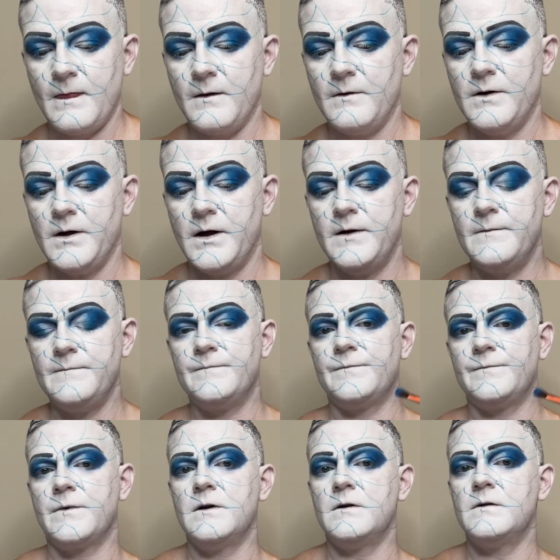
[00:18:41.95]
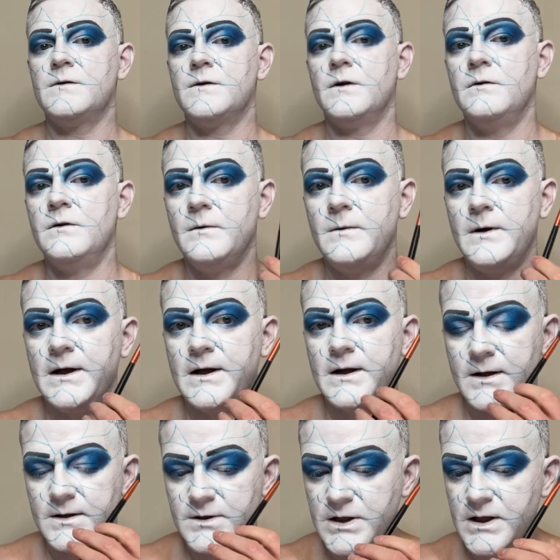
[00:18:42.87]
Okay, so doing
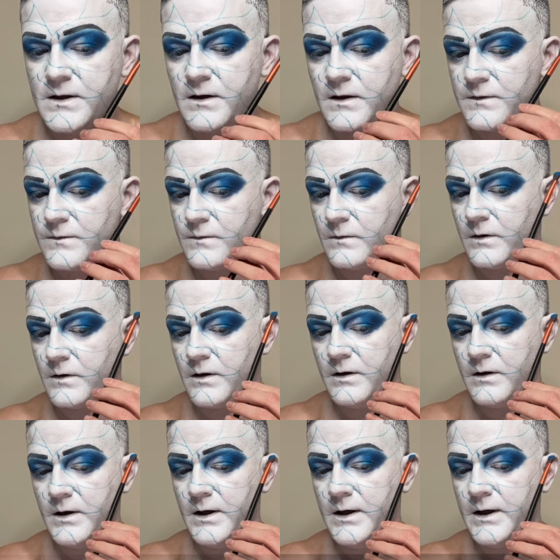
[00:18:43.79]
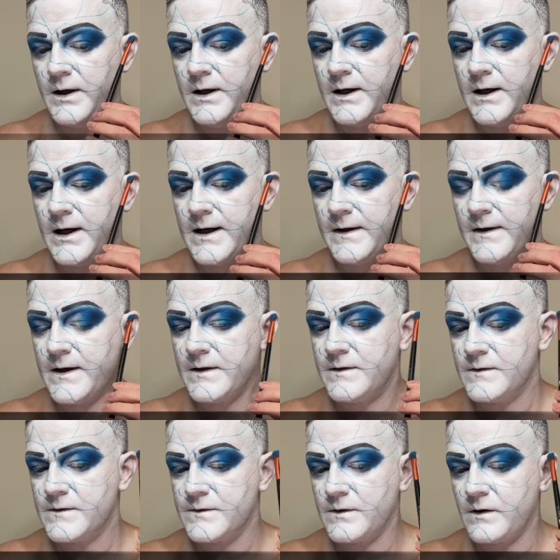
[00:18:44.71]
cheek contour, I like
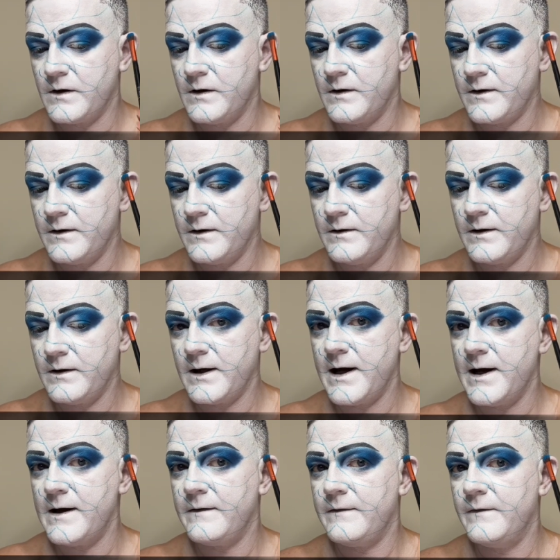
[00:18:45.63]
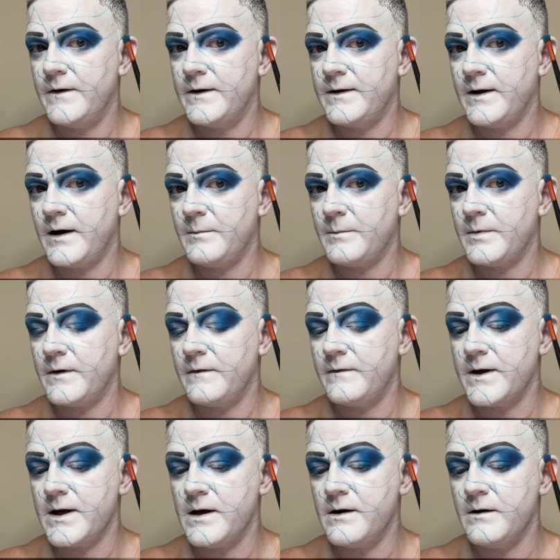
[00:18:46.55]
to start at the top of
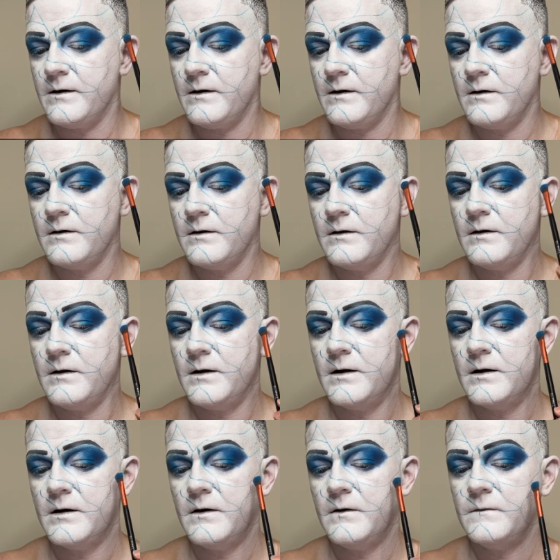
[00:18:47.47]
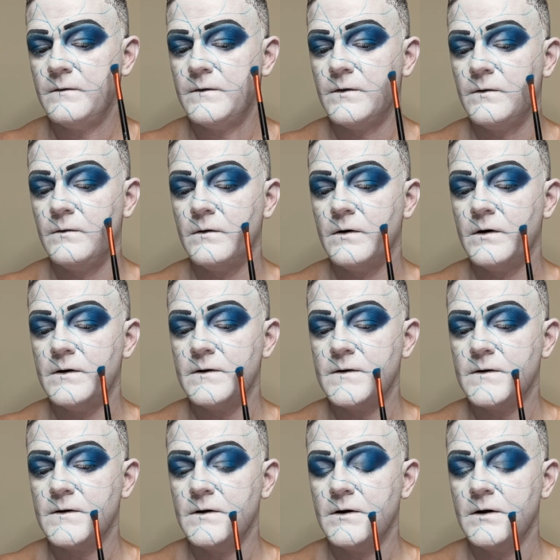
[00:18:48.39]
the ear and go
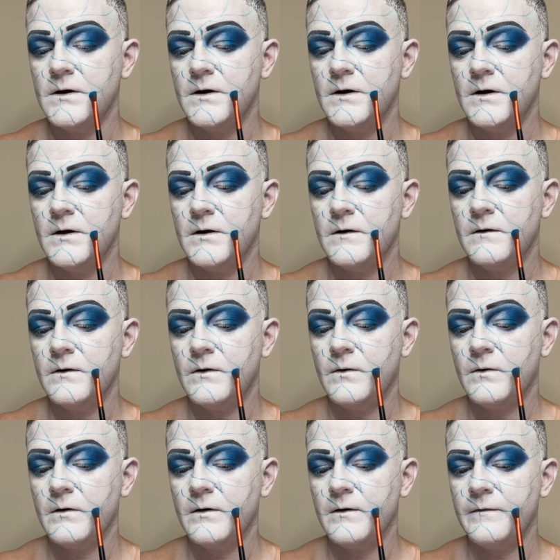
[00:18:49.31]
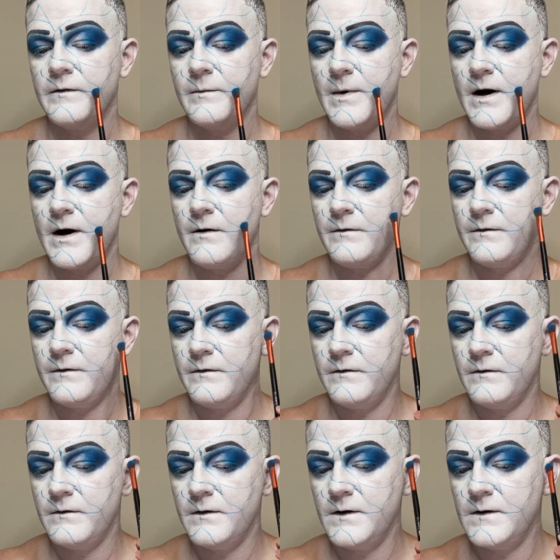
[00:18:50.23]
towards the corner of the
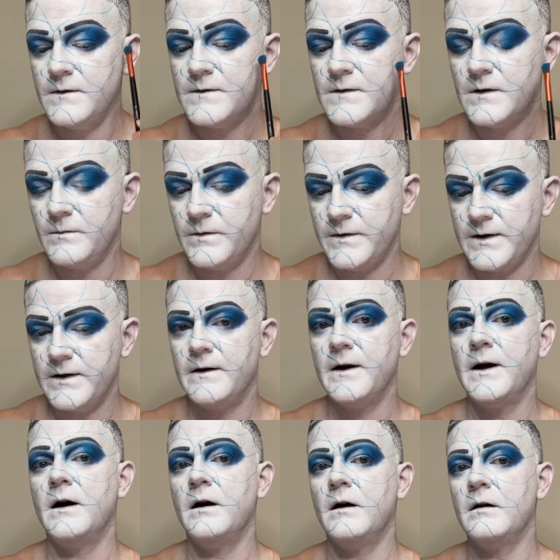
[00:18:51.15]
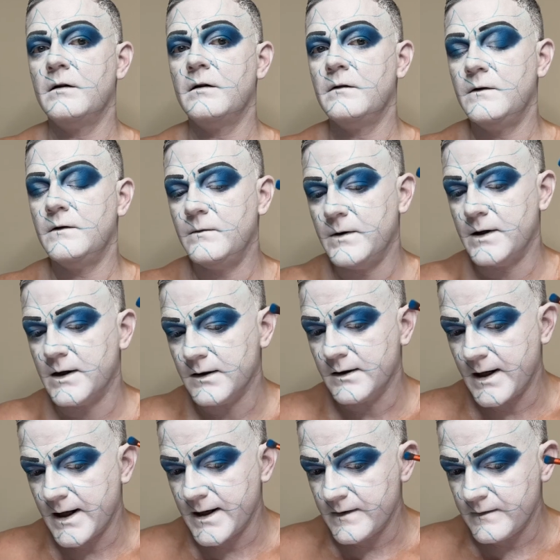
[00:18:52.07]
mouth. And so within there, doing a
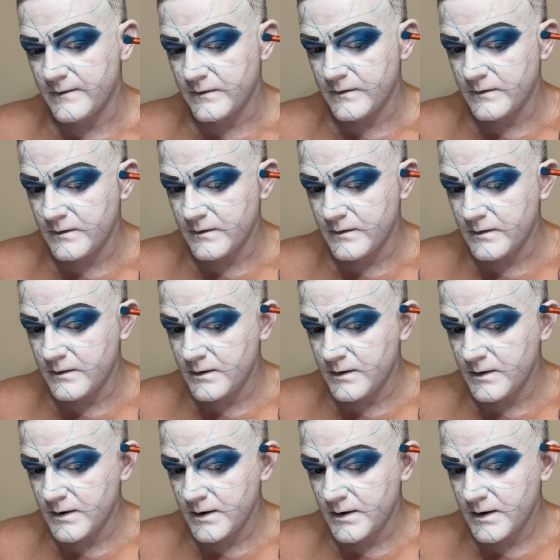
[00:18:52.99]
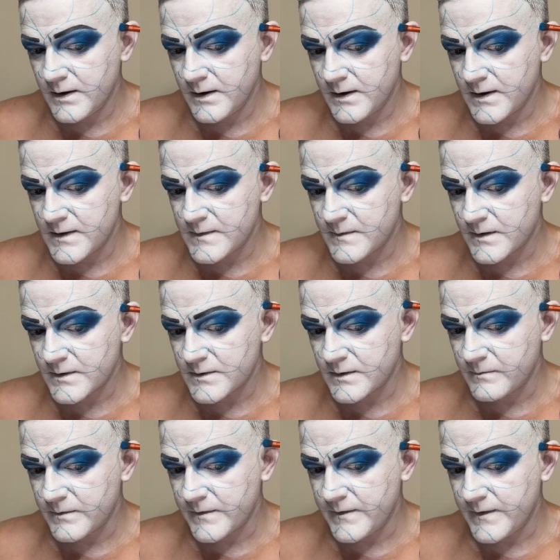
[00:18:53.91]
light, especially
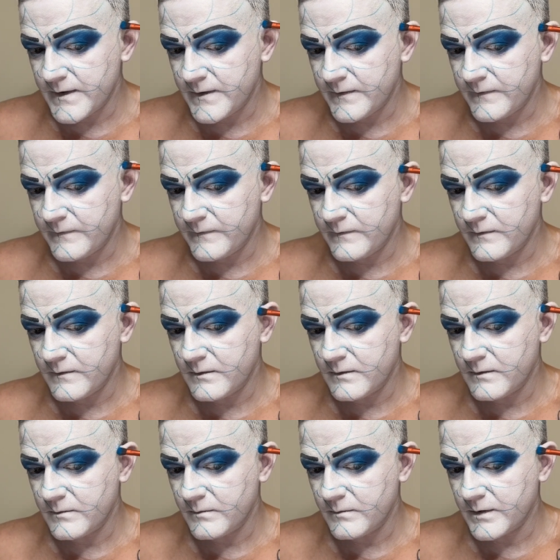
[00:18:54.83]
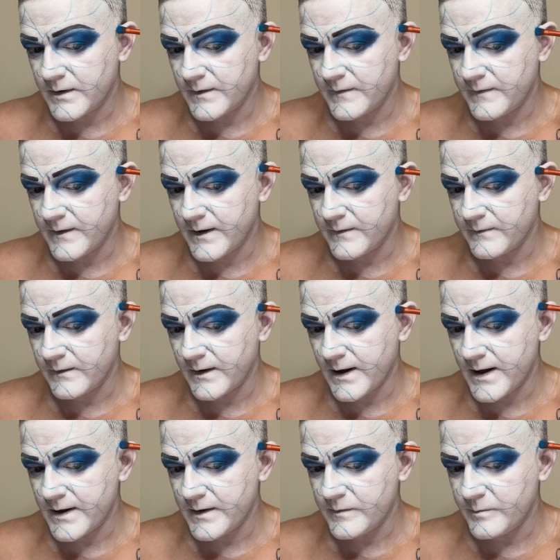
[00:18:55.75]
with this, when I stay as
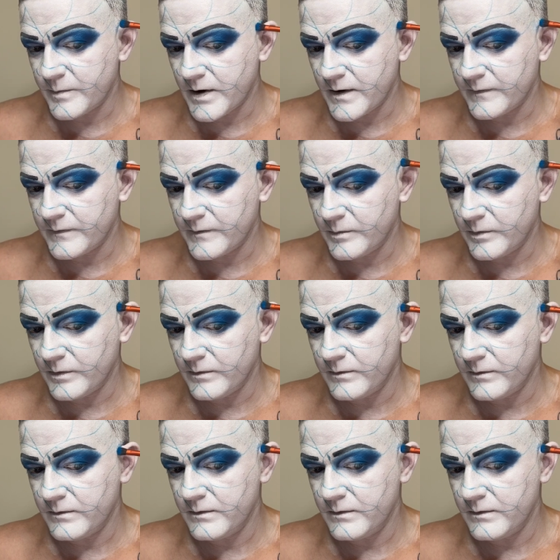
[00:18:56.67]
light as possible